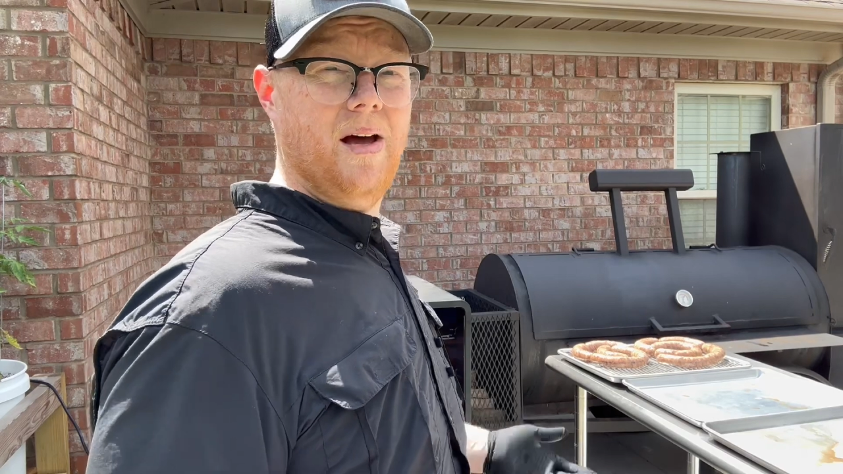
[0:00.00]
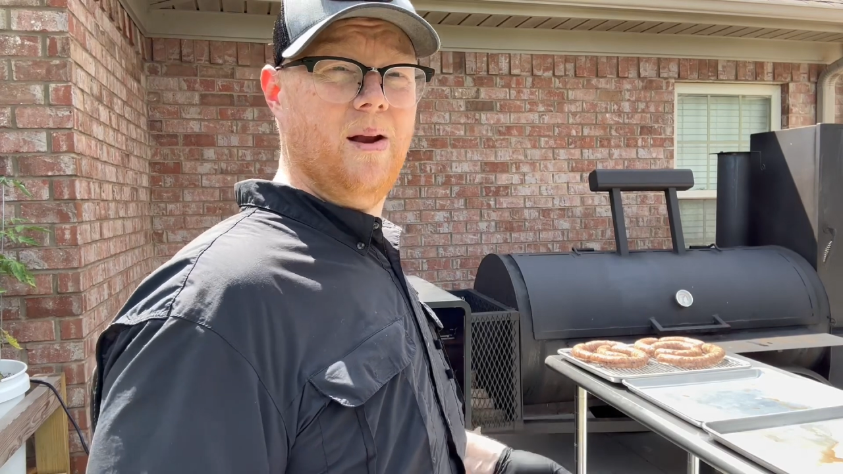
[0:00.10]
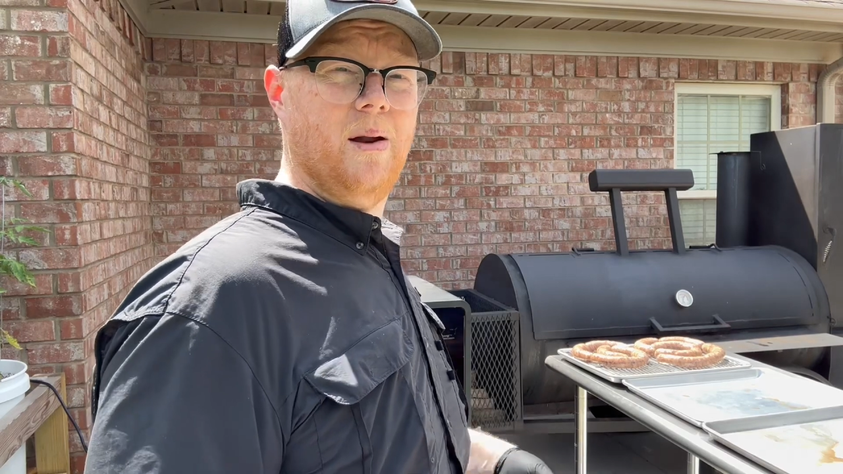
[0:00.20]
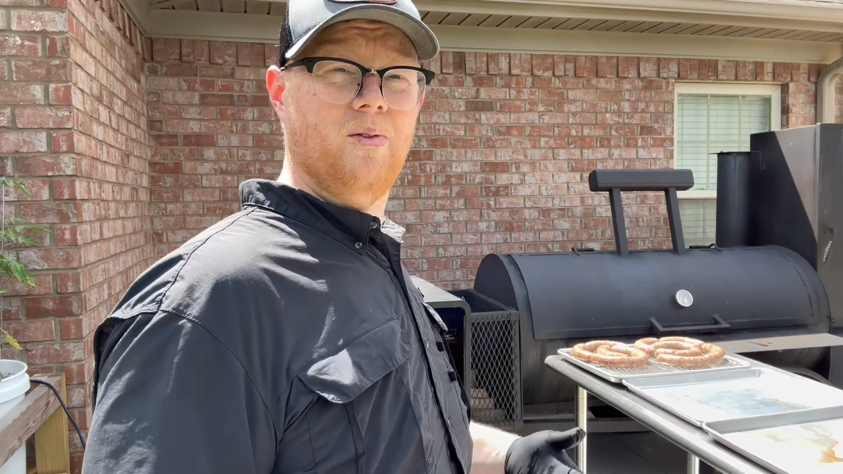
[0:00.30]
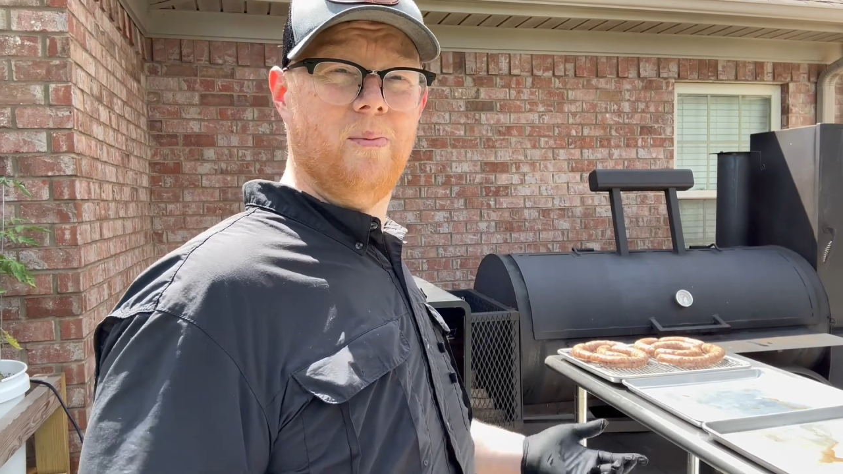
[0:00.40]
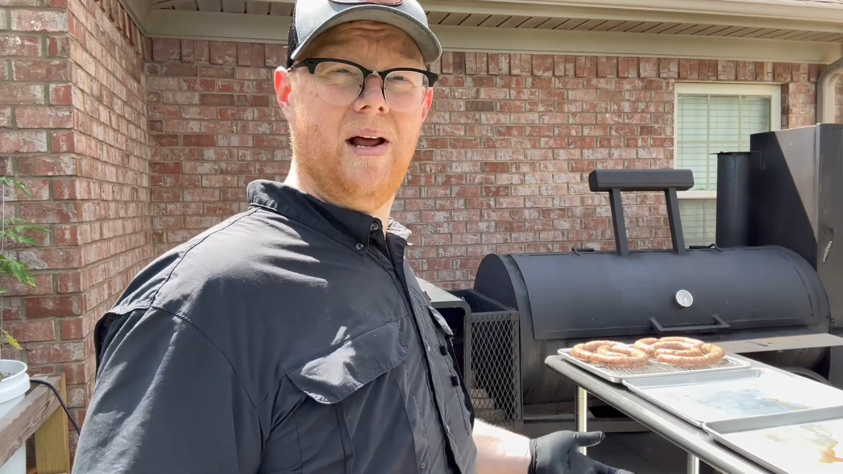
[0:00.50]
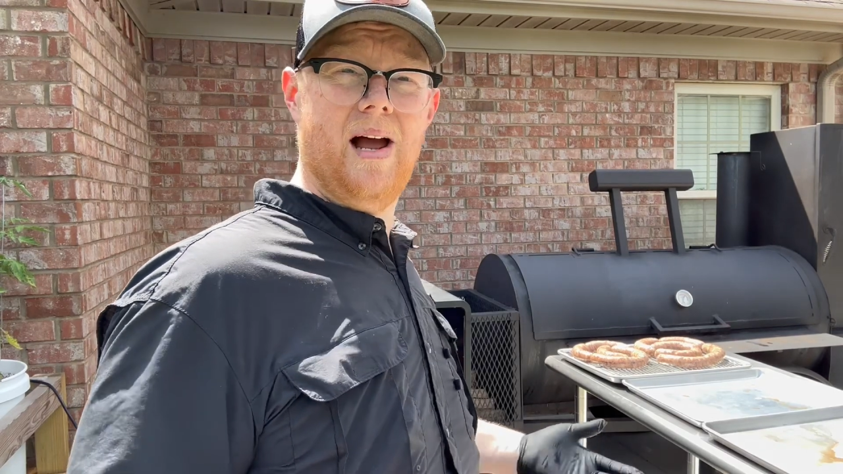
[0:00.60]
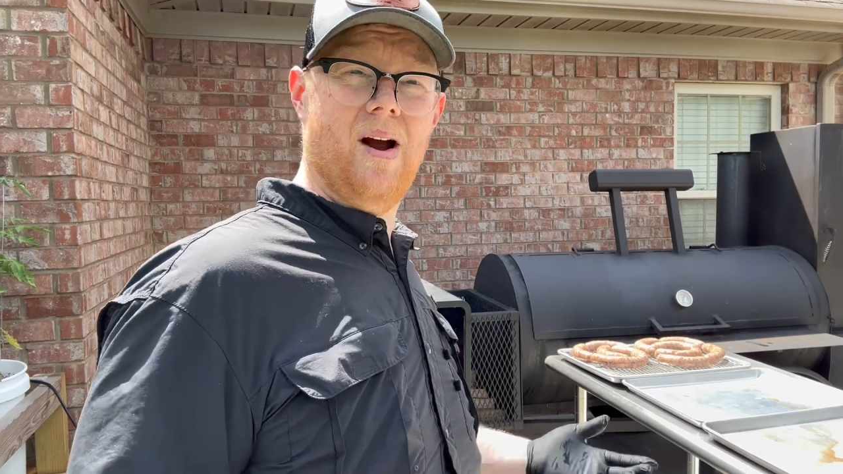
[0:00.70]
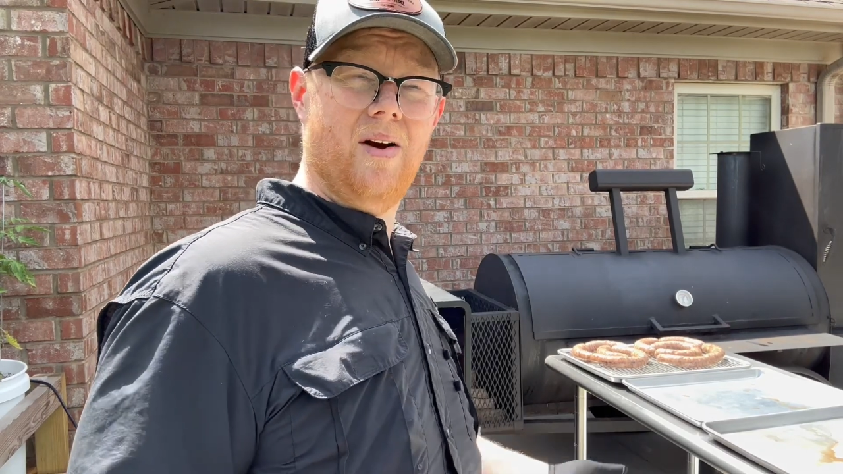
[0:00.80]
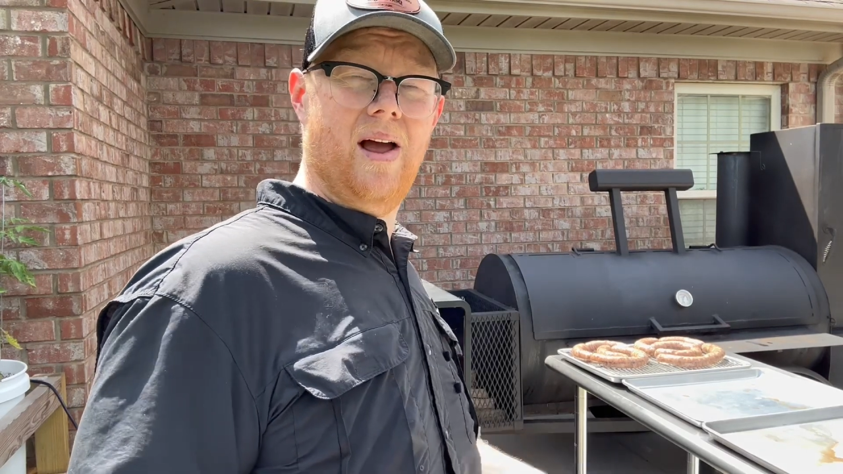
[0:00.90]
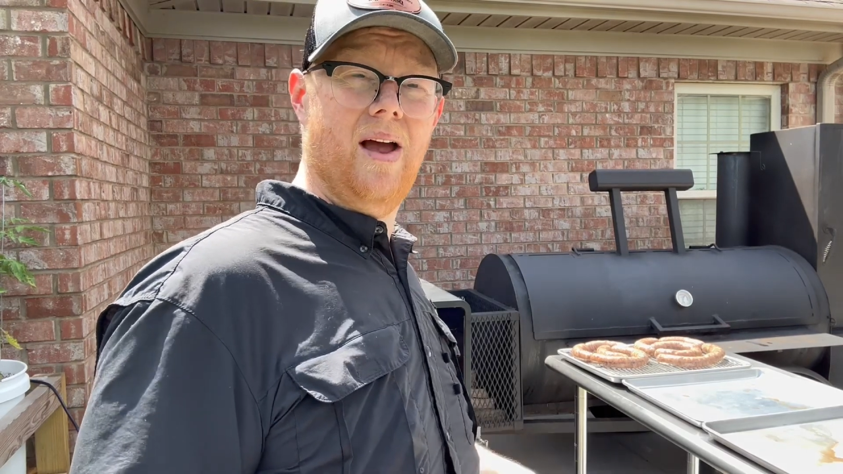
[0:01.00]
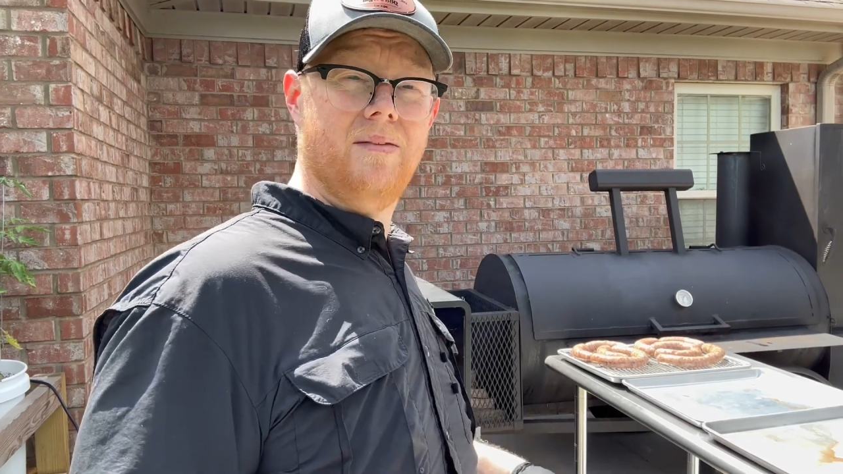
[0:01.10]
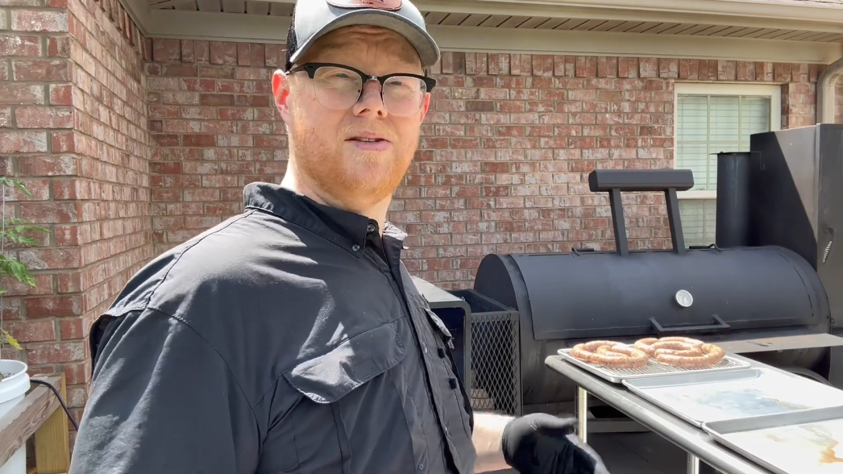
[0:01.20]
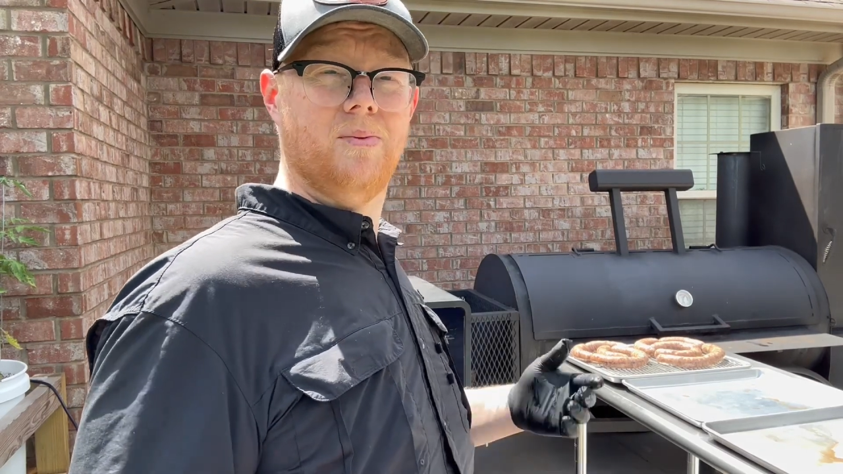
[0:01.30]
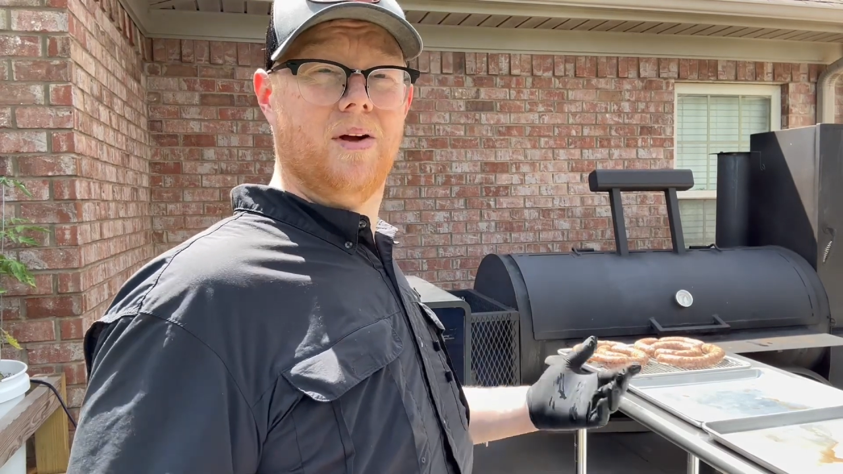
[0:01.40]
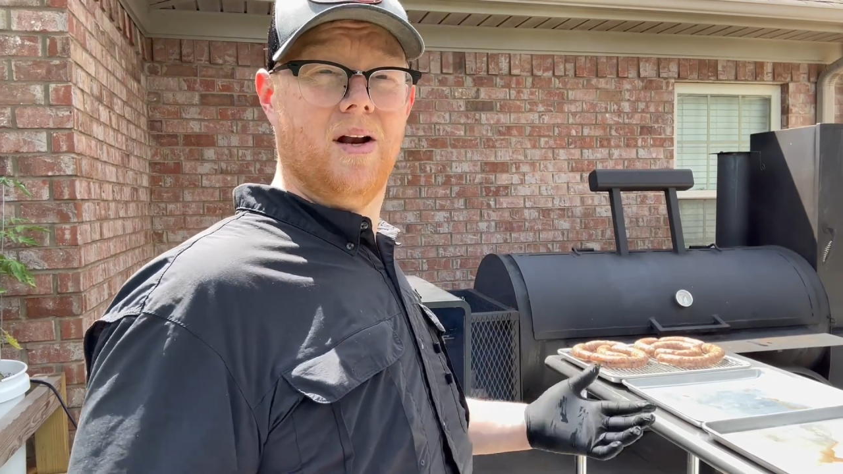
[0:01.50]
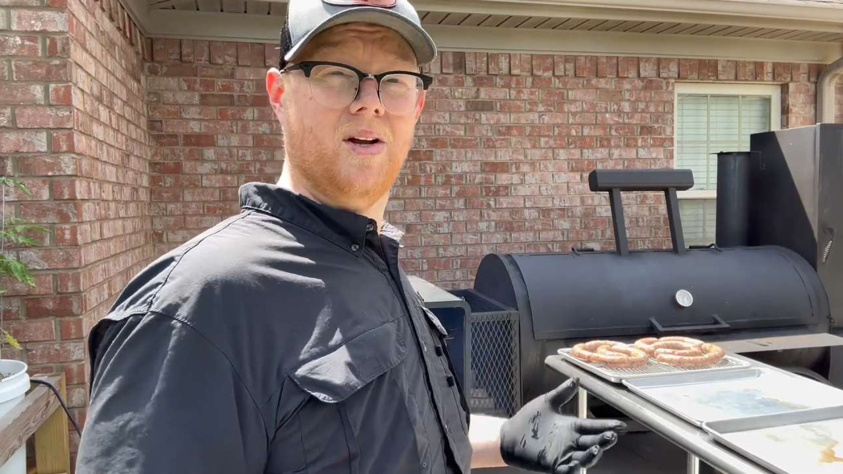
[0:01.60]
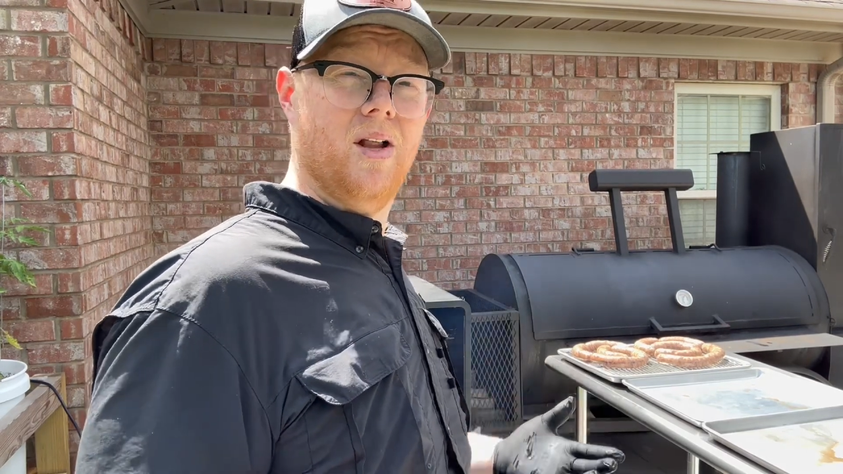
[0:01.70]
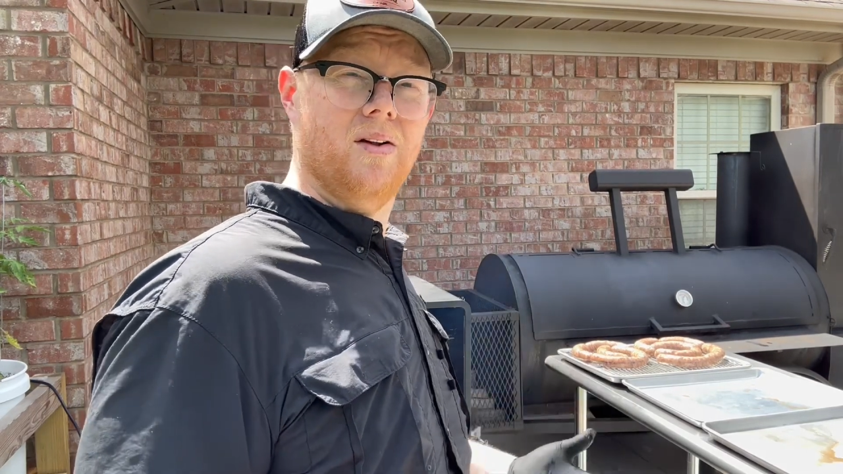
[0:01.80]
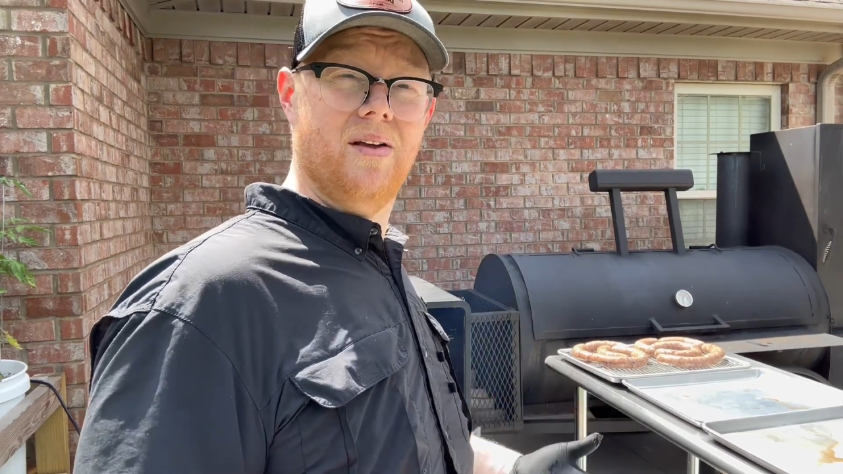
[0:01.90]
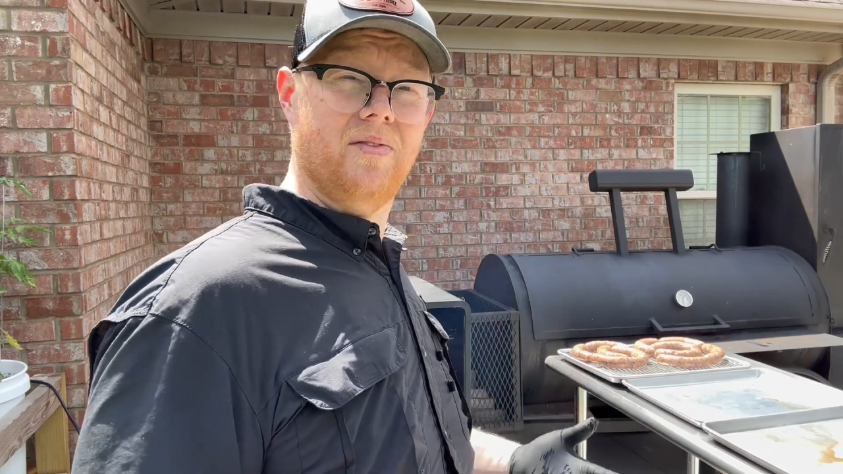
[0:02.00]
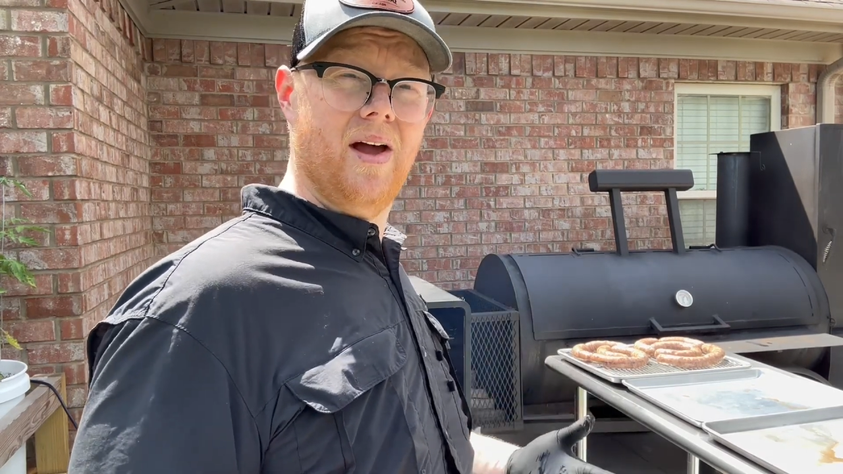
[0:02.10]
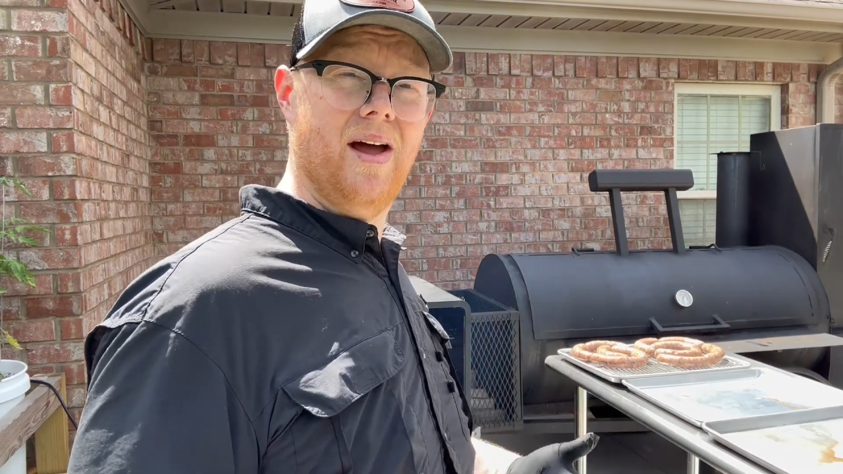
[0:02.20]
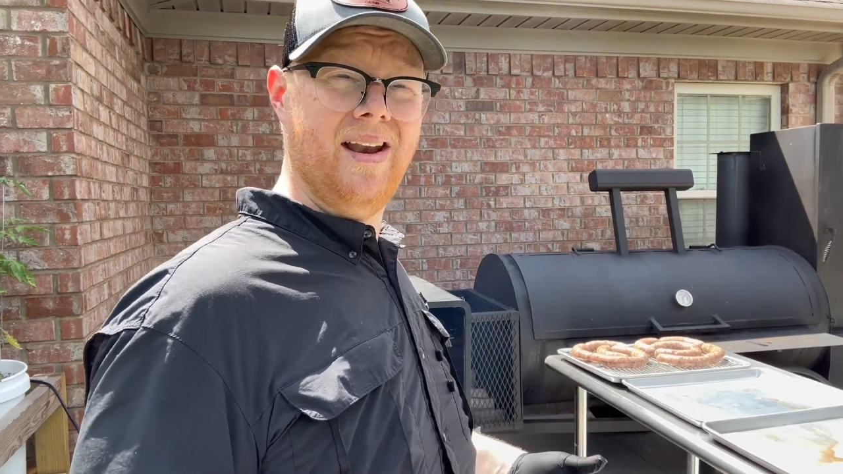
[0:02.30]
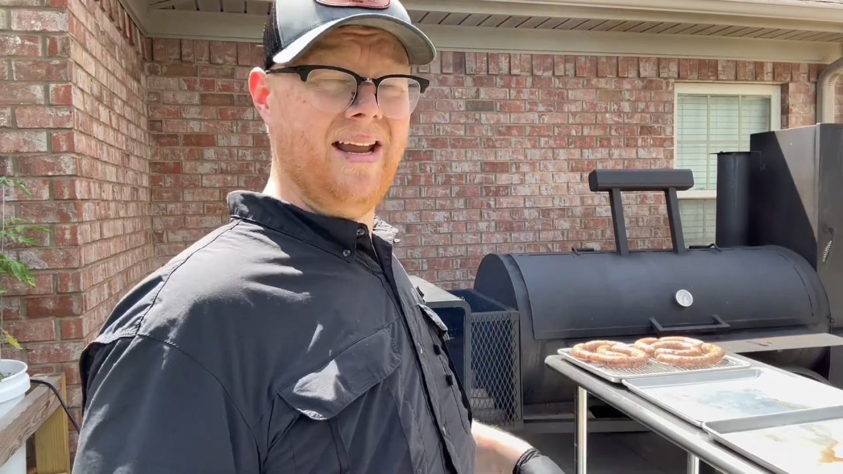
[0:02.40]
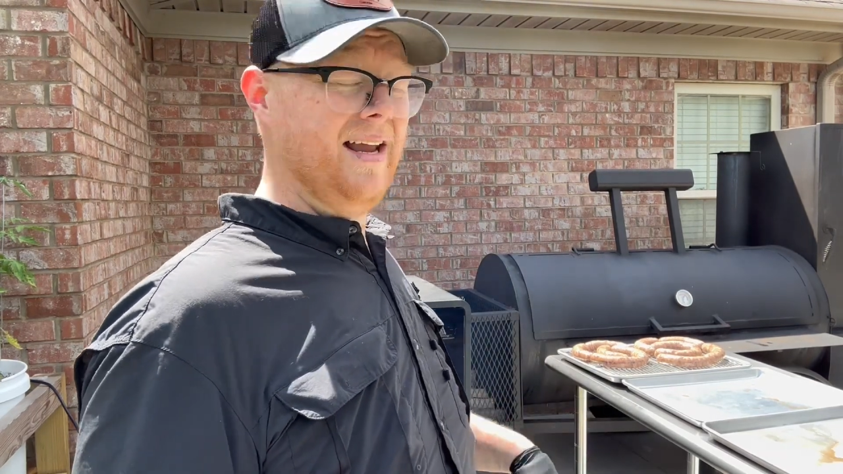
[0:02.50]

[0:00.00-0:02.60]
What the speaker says: out after about an hour and a half, see what kind of color they've got,